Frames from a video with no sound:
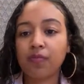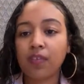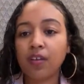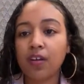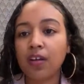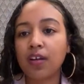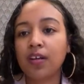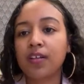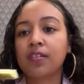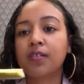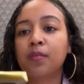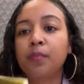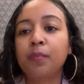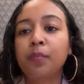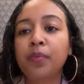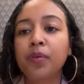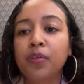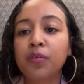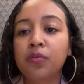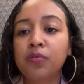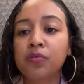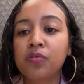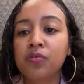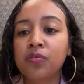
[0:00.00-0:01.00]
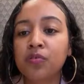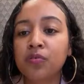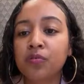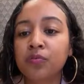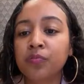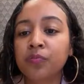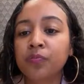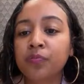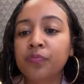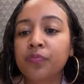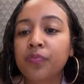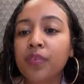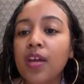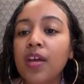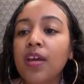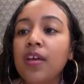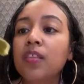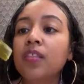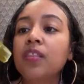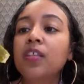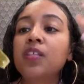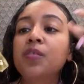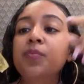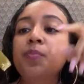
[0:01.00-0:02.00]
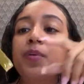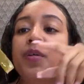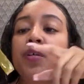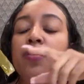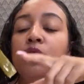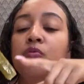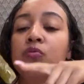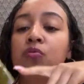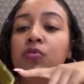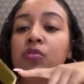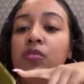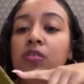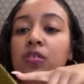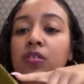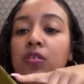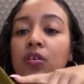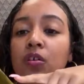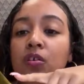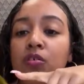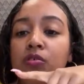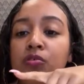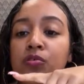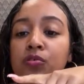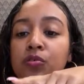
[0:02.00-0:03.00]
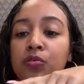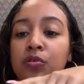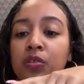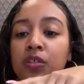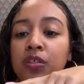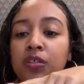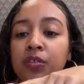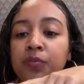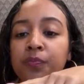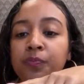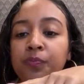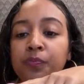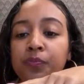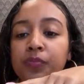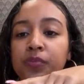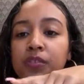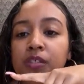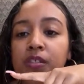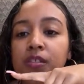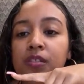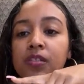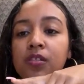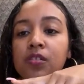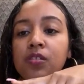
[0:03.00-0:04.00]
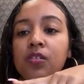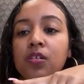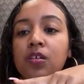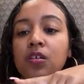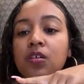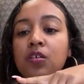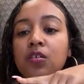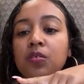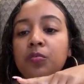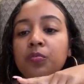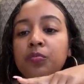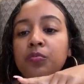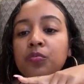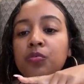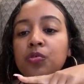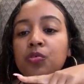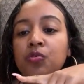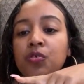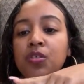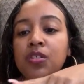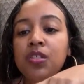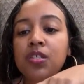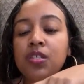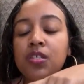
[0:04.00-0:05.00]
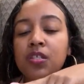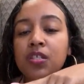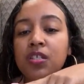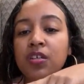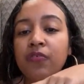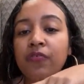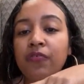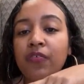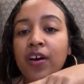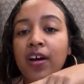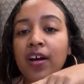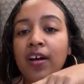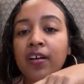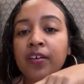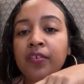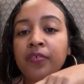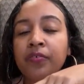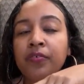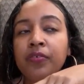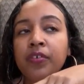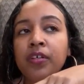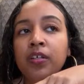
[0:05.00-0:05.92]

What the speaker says: I got some pickles too. These pickles are so good. This is 365.